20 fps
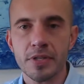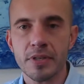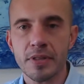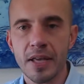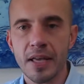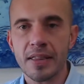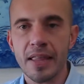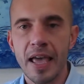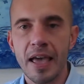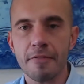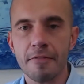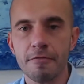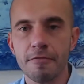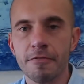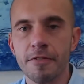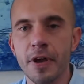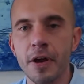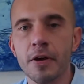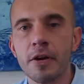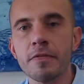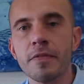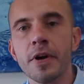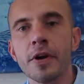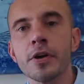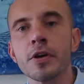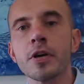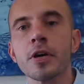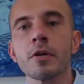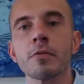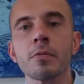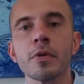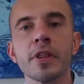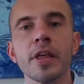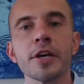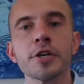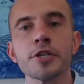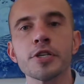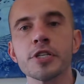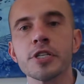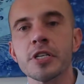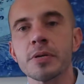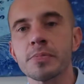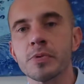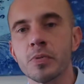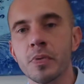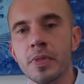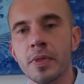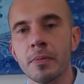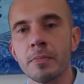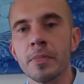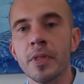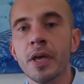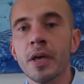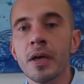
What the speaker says: They have very, very good relationships with them.